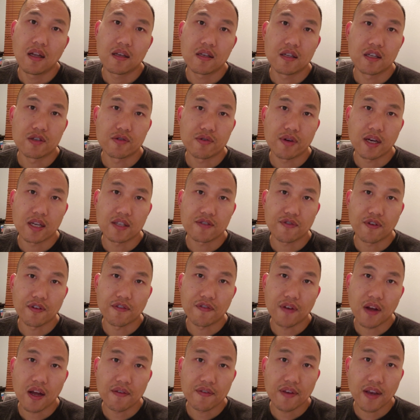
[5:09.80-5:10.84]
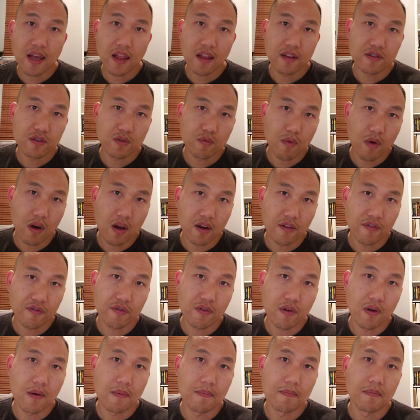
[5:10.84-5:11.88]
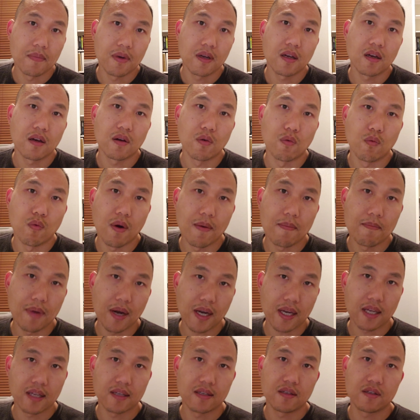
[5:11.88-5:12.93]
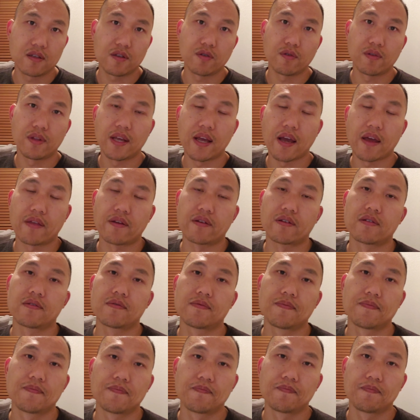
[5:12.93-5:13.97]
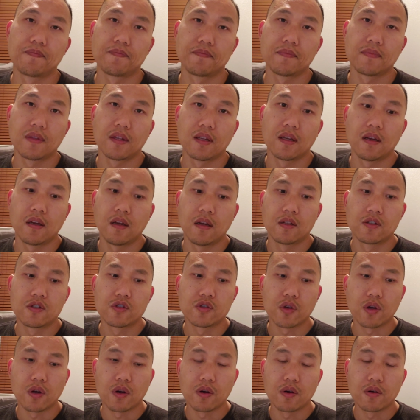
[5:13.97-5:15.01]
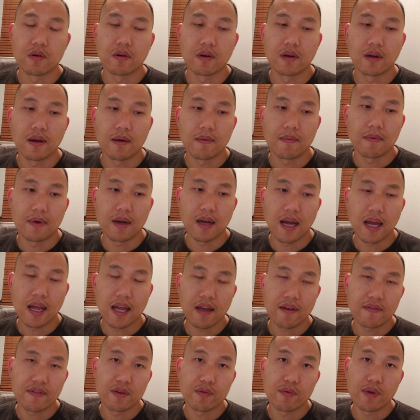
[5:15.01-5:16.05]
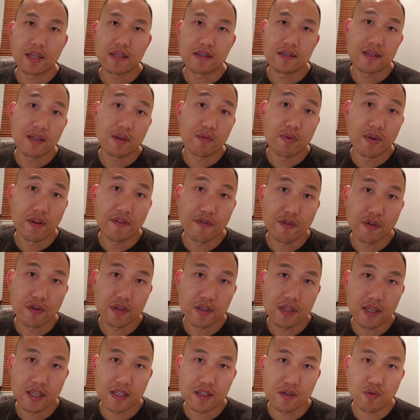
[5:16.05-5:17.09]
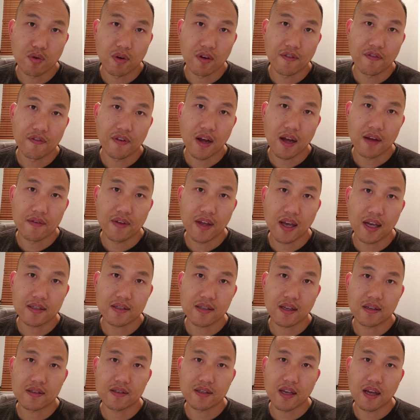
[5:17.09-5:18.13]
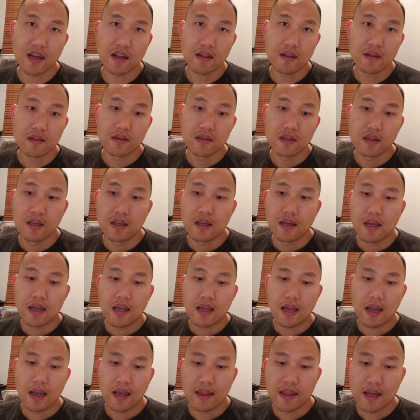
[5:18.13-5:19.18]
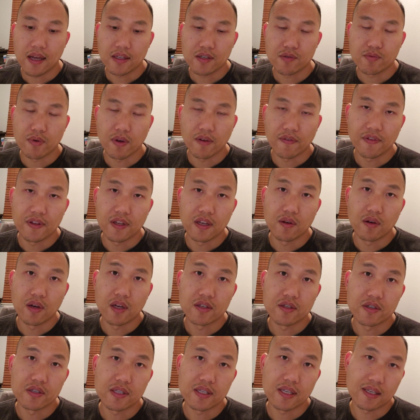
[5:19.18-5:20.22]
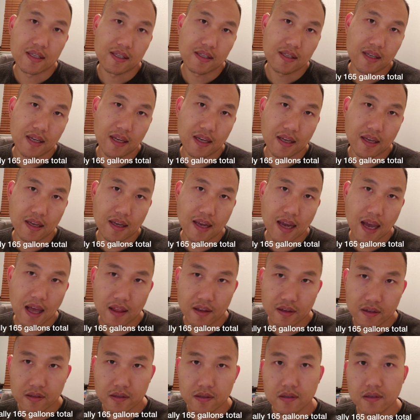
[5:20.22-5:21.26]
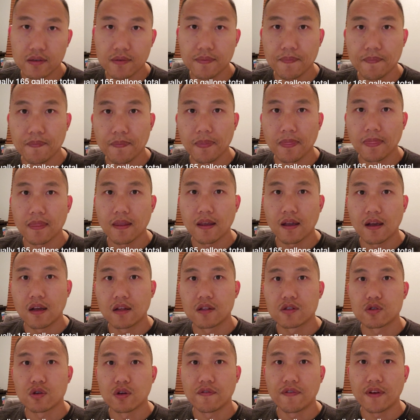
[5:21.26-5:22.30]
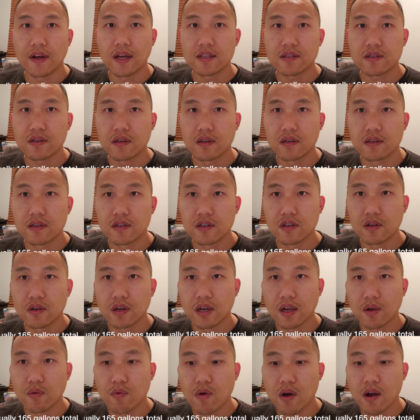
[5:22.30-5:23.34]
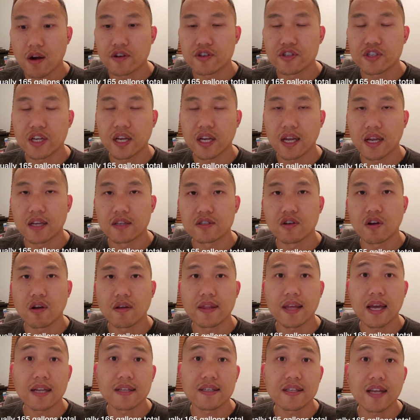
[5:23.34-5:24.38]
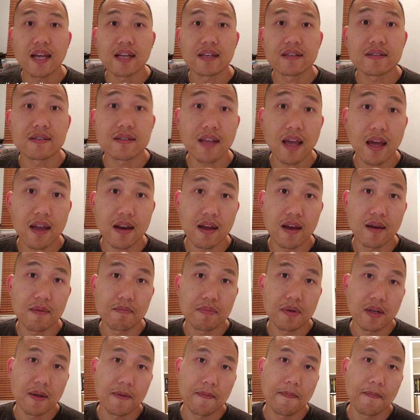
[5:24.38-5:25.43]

to transfer five gallons of water from one bucket to the other. So I have the Red Sea Reefer six twenty-five X X L, and that's roughly one hundred sixteen gallons. So if I was gonna do a water change on that tank setup,